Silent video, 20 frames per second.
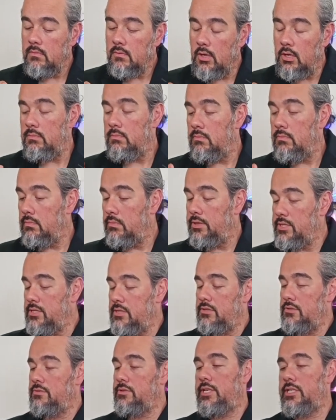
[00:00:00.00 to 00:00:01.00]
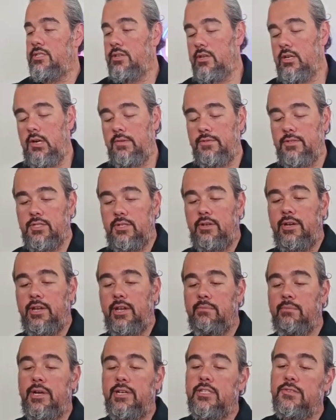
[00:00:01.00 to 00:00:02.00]
Oh, this isn't the one I took off. It's already
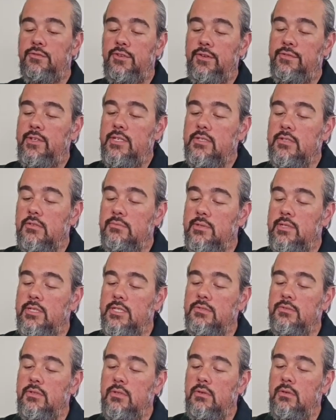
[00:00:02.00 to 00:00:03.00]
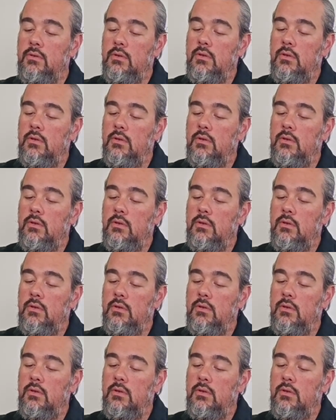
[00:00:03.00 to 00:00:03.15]
at -50, so it'll be this one.